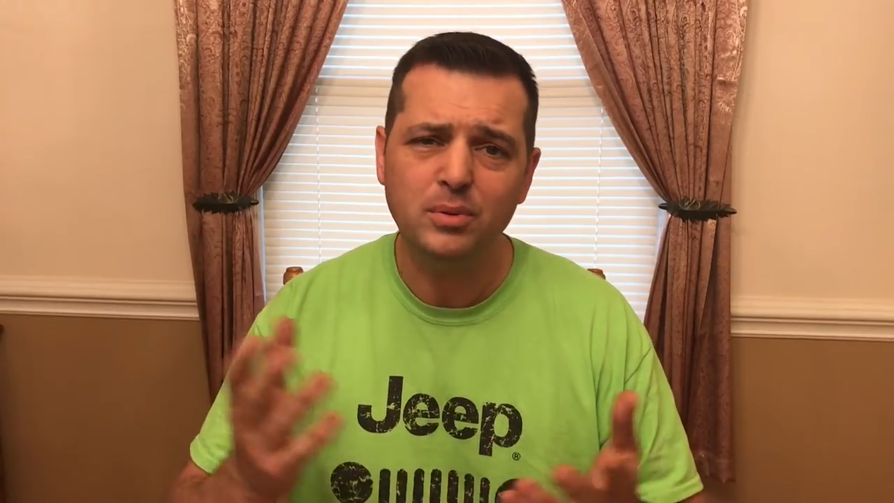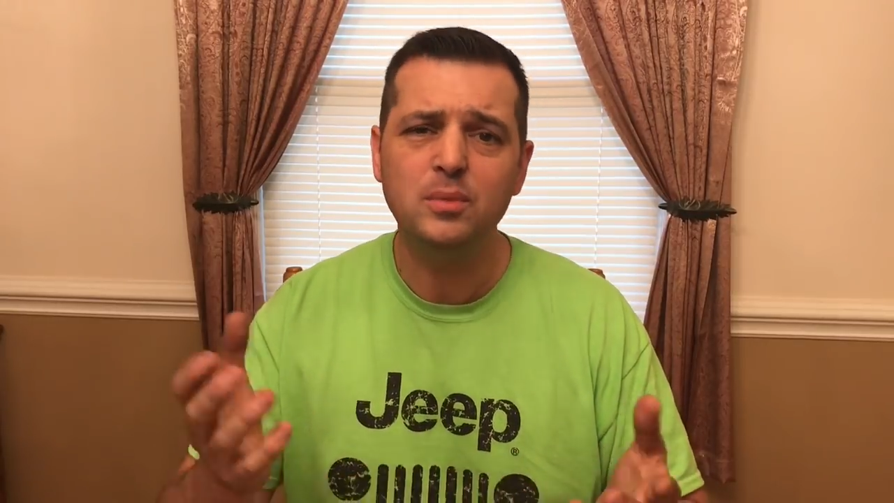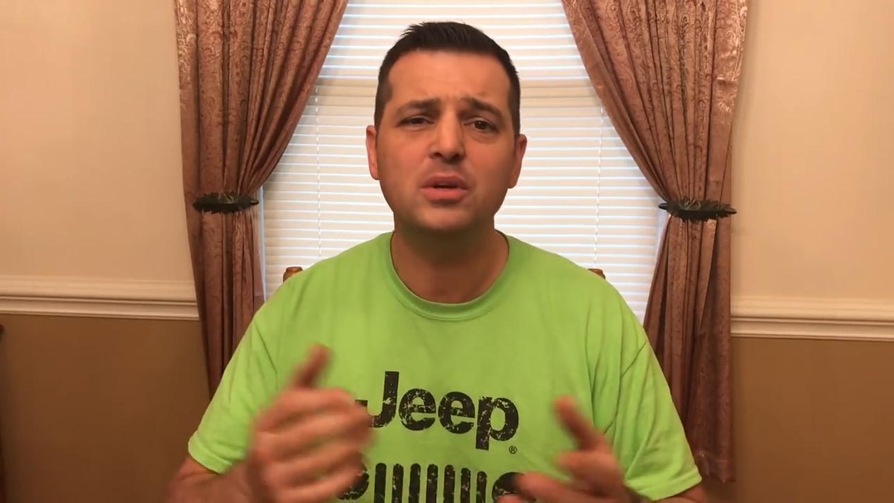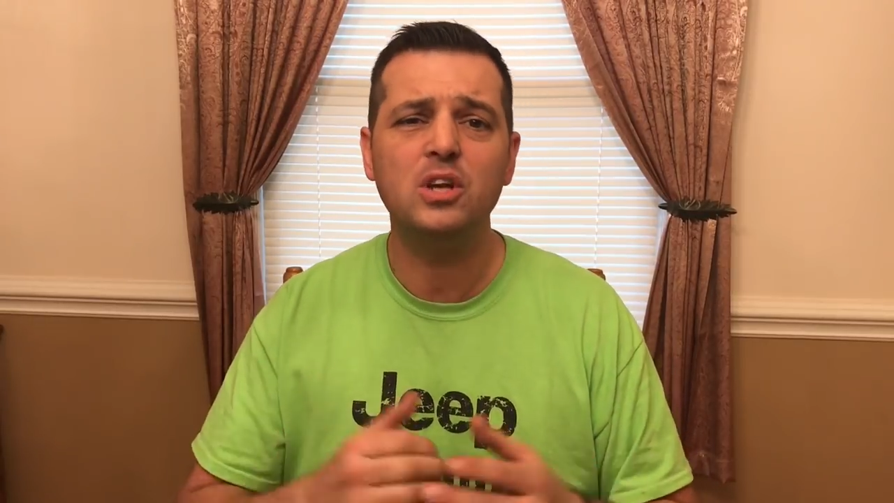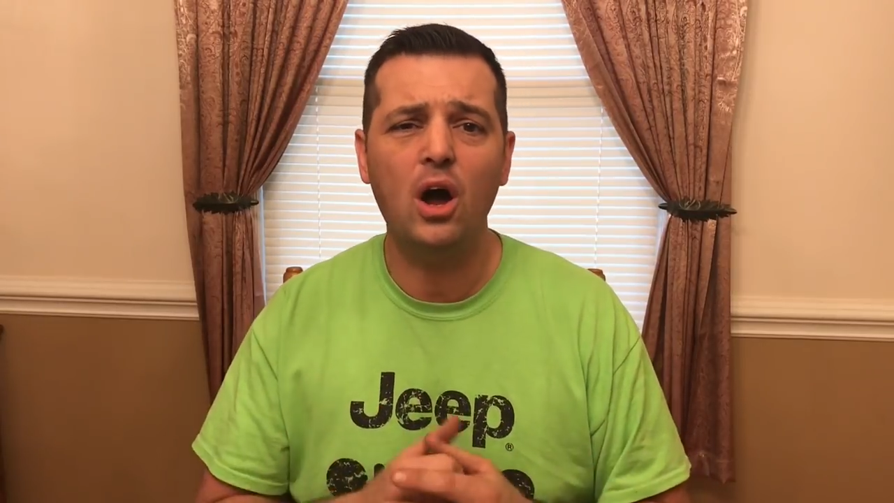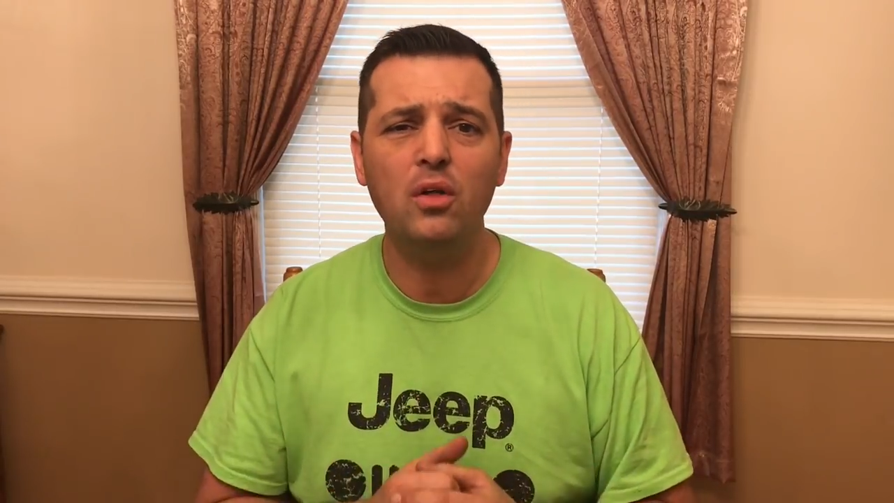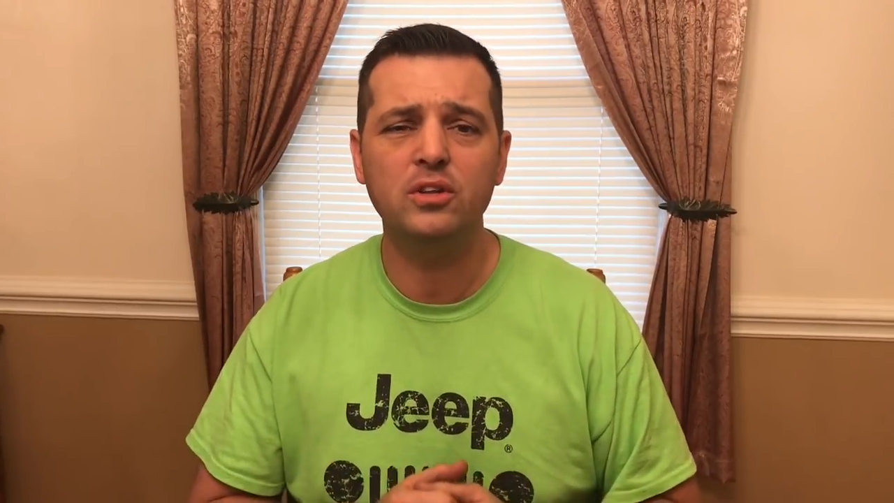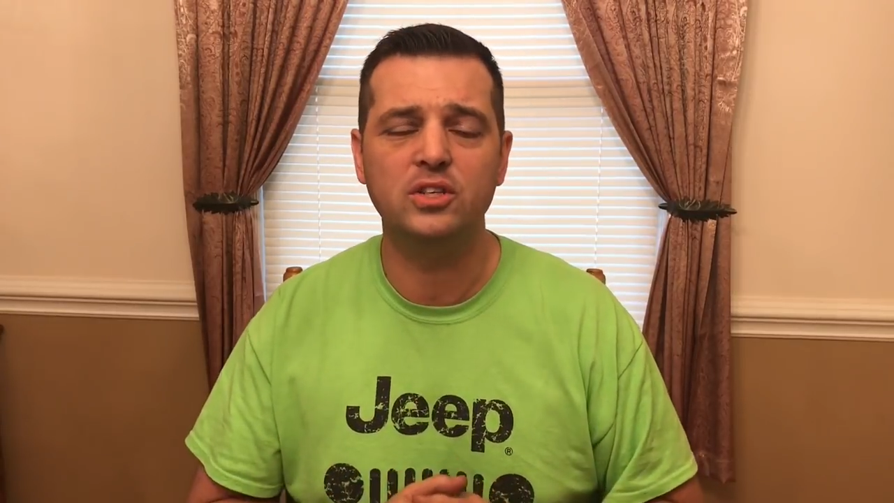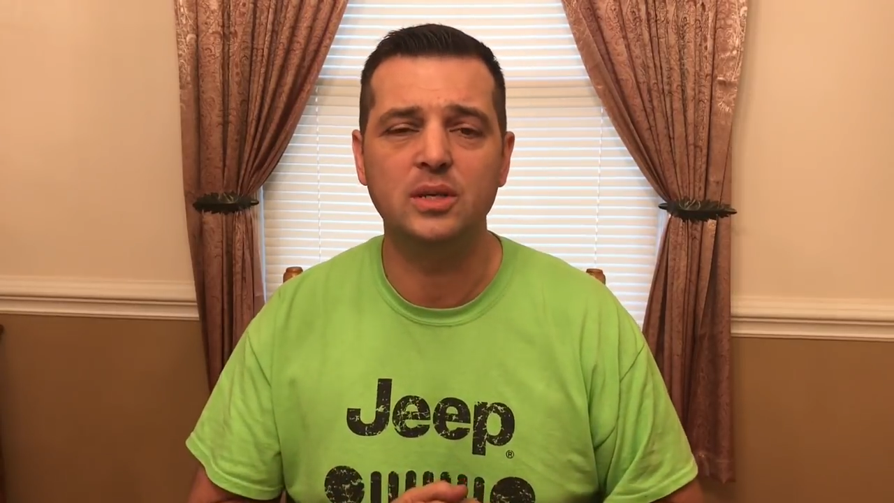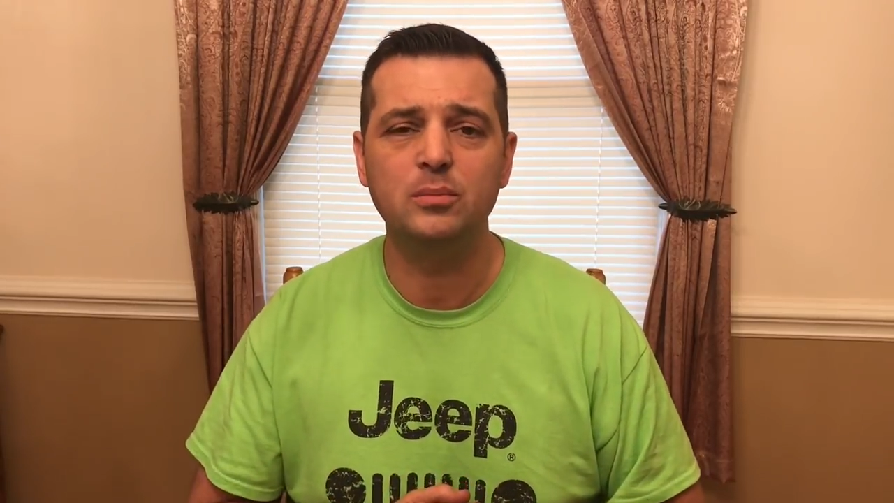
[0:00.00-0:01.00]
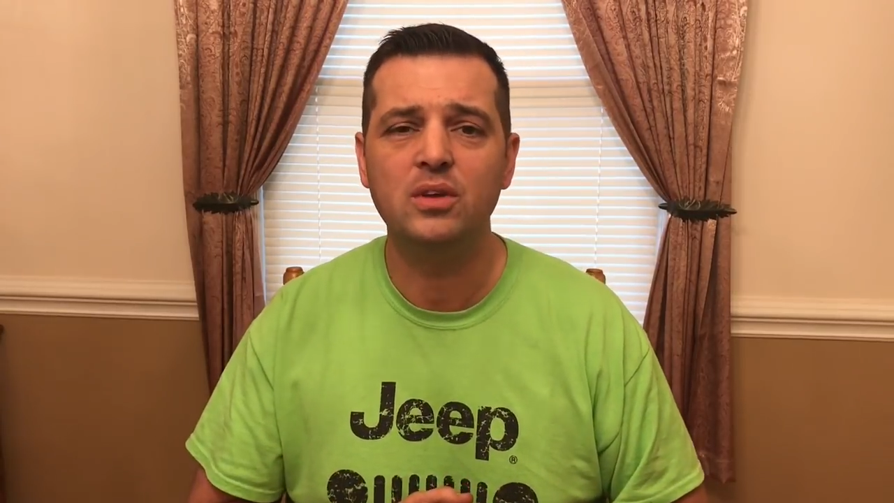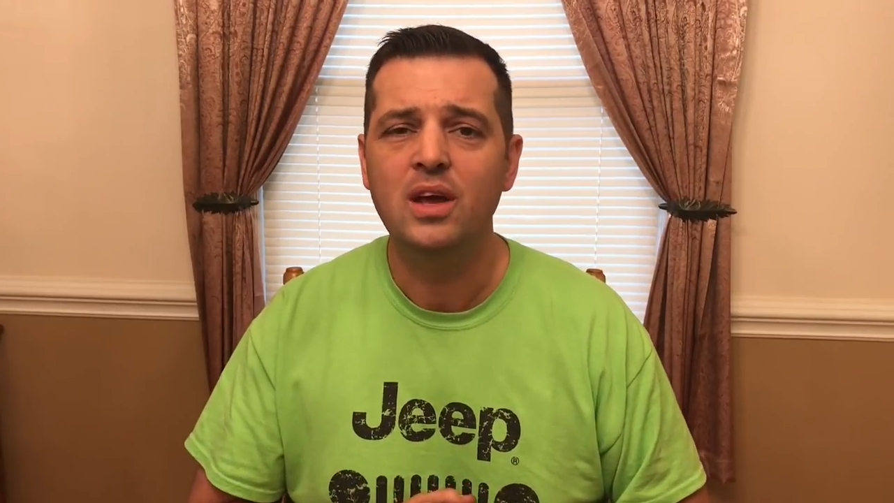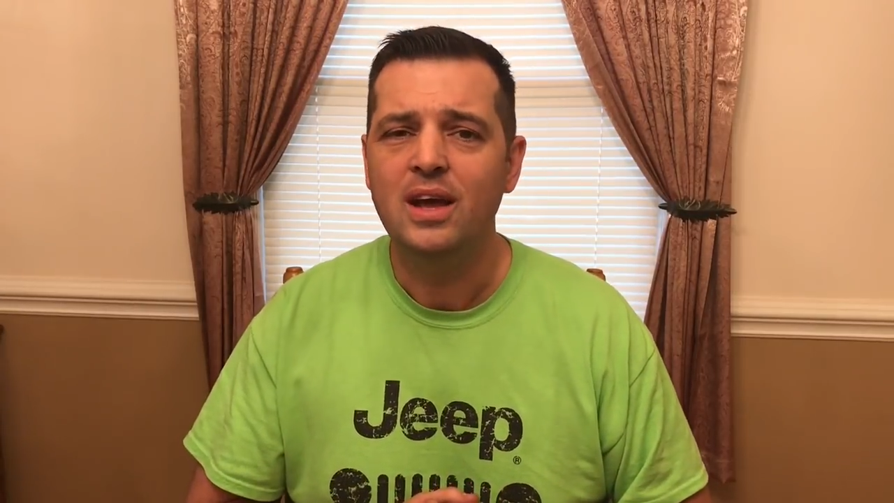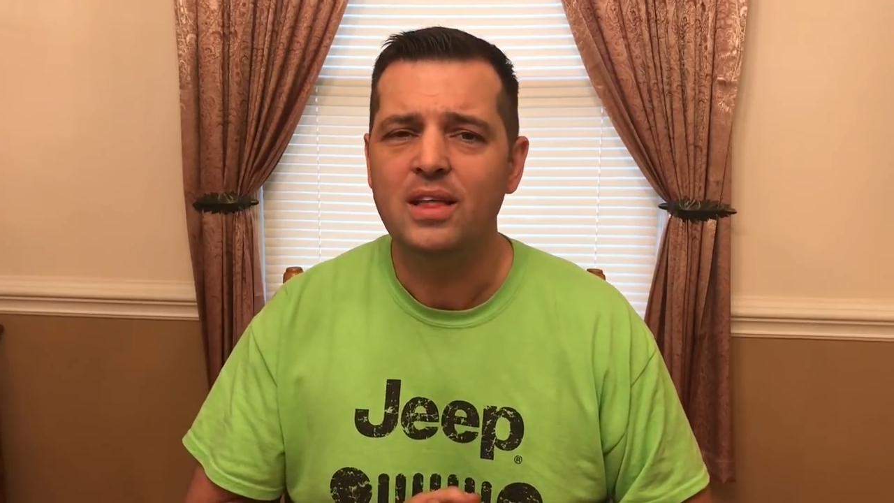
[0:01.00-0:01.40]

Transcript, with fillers: pretty much all the Jeeps.